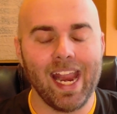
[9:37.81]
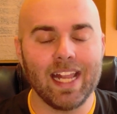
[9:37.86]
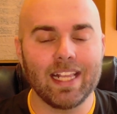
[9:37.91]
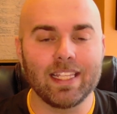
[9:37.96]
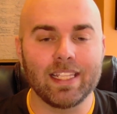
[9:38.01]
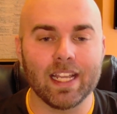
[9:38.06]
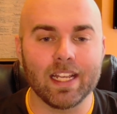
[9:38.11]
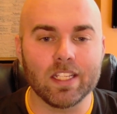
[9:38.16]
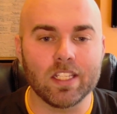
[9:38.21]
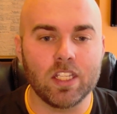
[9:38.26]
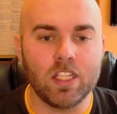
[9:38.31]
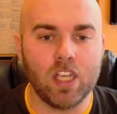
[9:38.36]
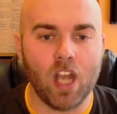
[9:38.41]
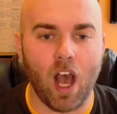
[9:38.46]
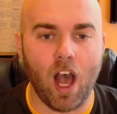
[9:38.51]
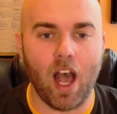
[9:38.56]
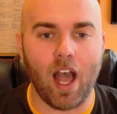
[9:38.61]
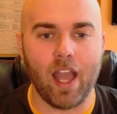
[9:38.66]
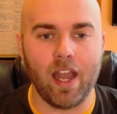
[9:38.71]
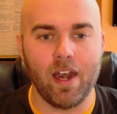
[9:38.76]
it does
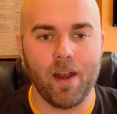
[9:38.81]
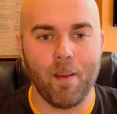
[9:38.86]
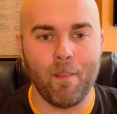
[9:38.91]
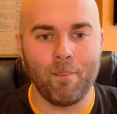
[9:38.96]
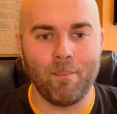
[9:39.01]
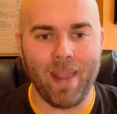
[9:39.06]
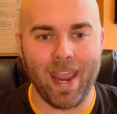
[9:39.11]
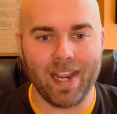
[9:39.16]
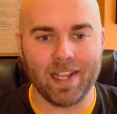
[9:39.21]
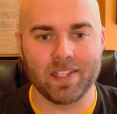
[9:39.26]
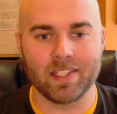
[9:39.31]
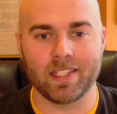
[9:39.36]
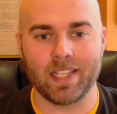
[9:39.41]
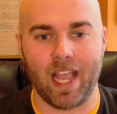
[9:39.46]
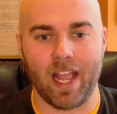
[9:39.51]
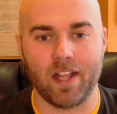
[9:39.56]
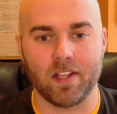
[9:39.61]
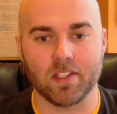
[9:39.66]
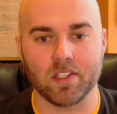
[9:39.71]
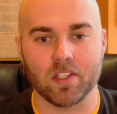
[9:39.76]
not make
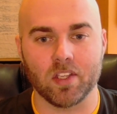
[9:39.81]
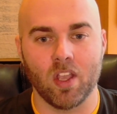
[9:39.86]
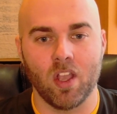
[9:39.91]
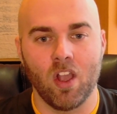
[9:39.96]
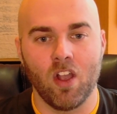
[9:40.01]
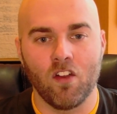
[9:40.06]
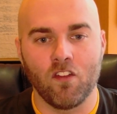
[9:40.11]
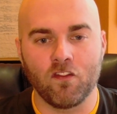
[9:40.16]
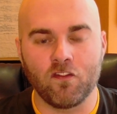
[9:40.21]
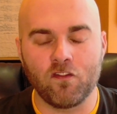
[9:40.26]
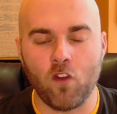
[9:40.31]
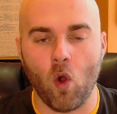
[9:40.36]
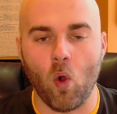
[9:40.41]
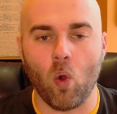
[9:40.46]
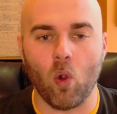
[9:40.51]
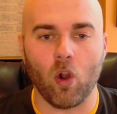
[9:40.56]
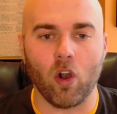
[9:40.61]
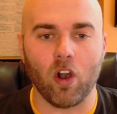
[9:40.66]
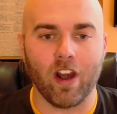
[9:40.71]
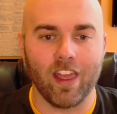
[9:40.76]
sense
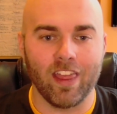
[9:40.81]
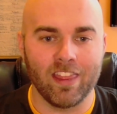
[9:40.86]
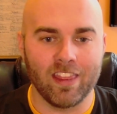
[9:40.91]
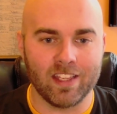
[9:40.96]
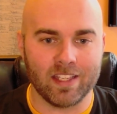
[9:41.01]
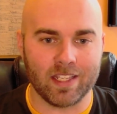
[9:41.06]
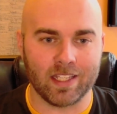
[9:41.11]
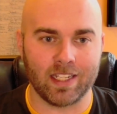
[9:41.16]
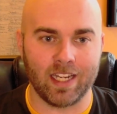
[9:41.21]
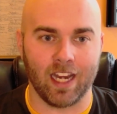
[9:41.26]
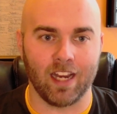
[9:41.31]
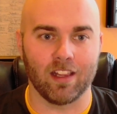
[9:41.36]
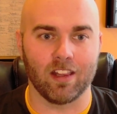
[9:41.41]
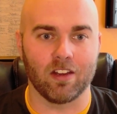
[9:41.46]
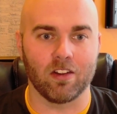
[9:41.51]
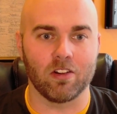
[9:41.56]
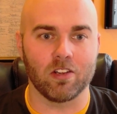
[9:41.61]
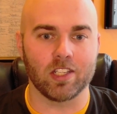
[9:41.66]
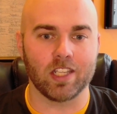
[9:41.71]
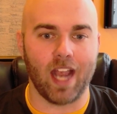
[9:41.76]
for the
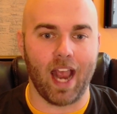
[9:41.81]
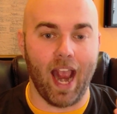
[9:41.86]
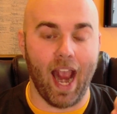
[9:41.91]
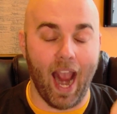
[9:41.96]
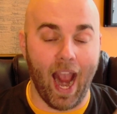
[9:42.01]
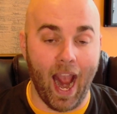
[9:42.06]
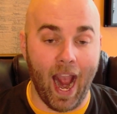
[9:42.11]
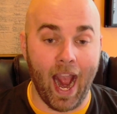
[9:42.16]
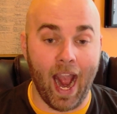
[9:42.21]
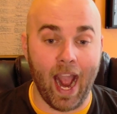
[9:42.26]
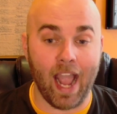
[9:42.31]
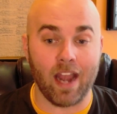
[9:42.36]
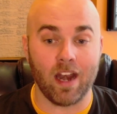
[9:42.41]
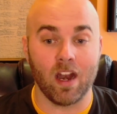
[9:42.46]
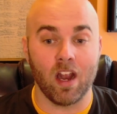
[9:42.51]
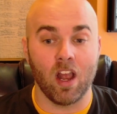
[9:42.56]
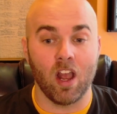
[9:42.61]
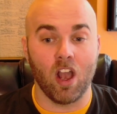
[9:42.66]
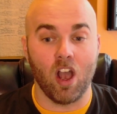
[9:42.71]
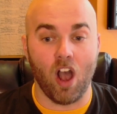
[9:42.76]
Steelers
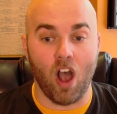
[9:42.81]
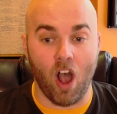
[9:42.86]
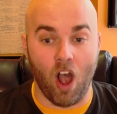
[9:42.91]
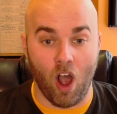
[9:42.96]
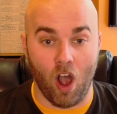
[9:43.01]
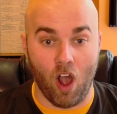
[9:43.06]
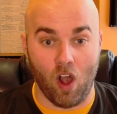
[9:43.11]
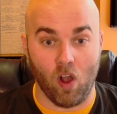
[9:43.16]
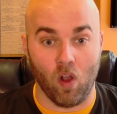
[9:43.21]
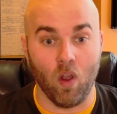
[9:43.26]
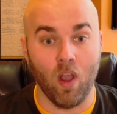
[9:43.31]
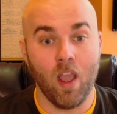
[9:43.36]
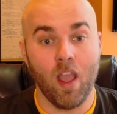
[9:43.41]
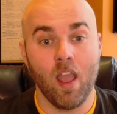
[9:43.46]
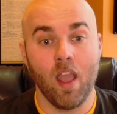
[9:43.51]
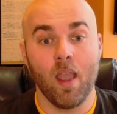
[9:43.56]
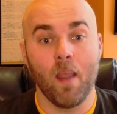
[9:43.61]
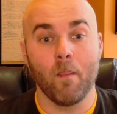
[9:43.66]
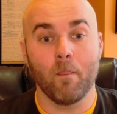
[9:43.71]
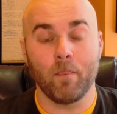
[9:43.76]
at all.
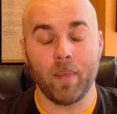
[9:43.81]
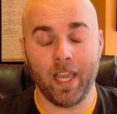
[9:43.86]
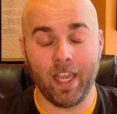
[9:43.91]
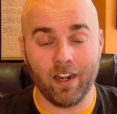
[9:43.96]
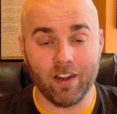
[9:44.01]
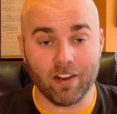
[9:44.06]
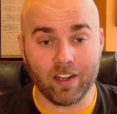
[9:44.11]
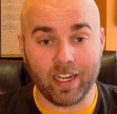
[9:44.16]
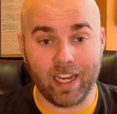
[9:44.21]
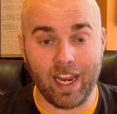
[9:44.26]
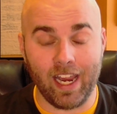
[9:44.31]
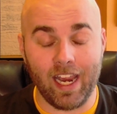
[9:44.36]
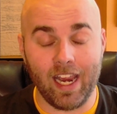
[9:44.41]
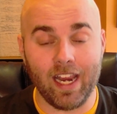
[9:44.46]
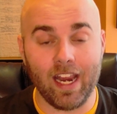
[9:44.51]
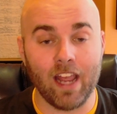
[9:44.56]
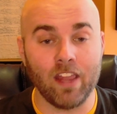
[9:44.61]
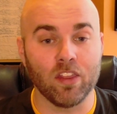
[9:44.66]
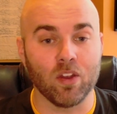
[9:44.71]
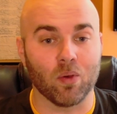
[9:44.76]
Peter
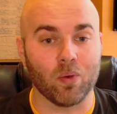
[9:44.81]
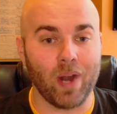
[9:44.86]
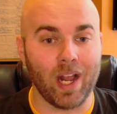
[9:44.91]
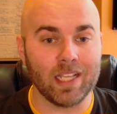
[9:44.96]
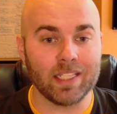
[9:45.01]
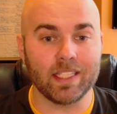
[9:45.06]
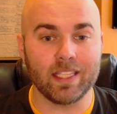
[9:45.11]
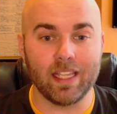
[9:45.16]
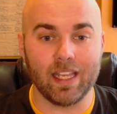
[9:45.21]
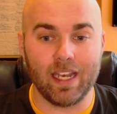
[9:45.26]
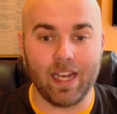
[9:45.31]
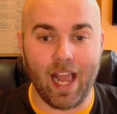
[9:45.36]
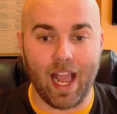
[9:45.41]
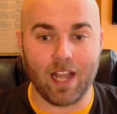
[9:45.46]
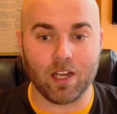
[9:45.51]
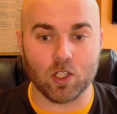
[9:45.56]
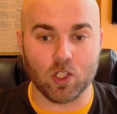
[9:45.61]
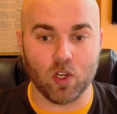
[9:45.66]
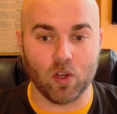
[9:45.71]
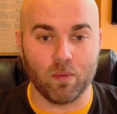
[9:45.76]
King and the rest of the
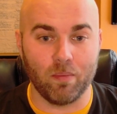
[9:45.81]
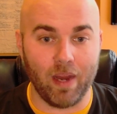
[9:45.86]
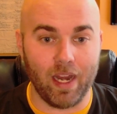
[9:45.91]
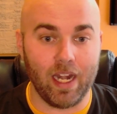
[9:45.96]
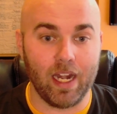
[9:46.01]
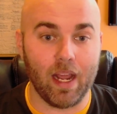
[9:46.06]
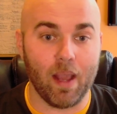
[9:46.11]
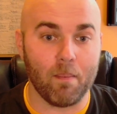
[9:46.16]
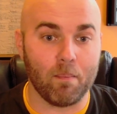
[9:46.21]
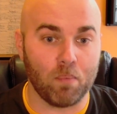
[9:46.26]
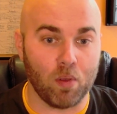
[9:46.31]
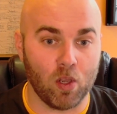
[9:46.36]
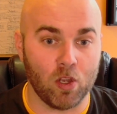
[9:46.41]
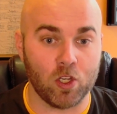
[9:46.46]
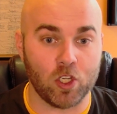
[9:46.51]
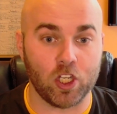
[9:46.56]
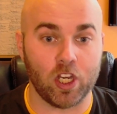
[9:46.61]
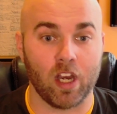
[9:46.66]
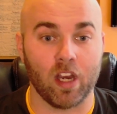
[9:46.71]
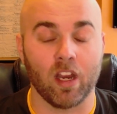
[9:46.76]
national media
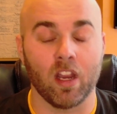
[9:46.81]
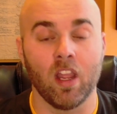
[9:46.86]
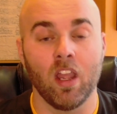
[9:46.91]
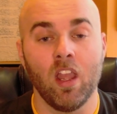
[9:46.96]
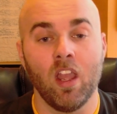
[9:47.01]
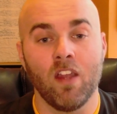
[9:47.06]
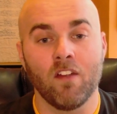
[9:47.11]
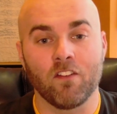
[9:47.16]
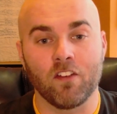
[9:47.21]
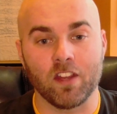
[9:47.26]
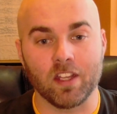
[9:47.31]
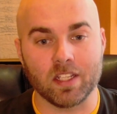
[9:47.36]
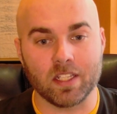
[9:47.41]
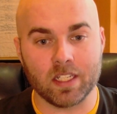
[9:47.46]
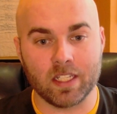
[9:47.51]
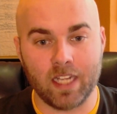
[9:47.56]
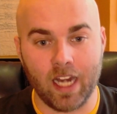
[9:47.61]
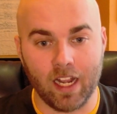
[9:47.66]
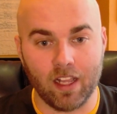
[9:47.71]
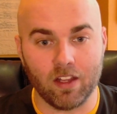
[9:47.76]
pushing for the
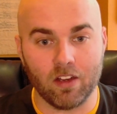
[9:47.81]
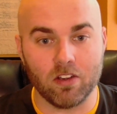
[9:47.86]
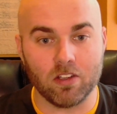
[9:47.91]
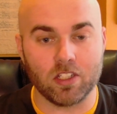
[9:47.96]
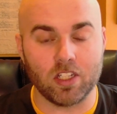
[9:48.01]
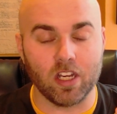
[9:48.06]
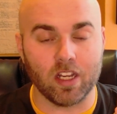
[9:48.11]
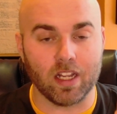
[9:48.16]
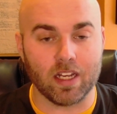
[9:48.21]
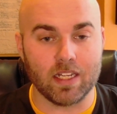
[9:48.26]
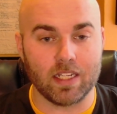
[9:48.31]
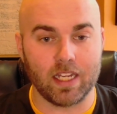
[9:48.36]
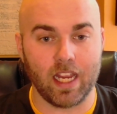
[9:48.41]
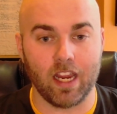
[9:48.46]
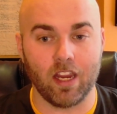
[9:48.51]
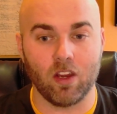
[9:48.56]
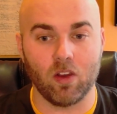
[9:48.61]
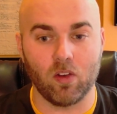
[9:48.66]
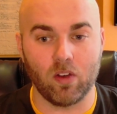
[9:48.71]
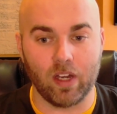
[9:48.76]
Steelers to
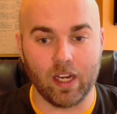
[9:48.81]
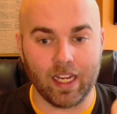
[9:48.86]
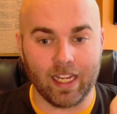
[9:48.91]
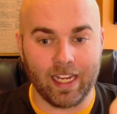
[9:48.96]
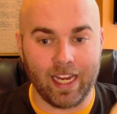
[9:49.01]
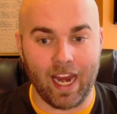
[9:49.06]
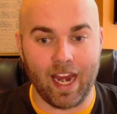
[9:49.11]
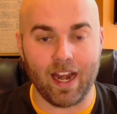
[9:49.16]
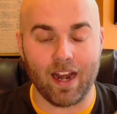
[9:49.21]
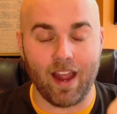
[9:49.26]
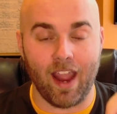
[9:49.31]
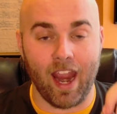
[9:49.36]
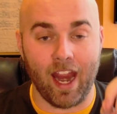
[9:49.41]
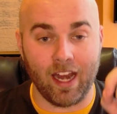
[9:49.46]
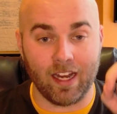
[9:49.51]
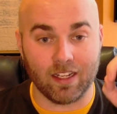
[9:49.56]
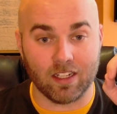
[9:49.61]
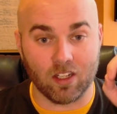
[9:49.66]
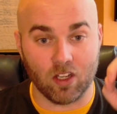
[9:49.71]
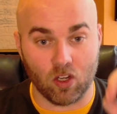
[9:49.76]
continually get
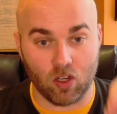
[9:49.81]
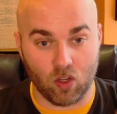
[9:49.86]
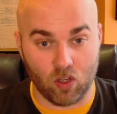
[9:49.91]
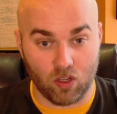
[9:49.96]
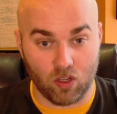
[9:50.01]
a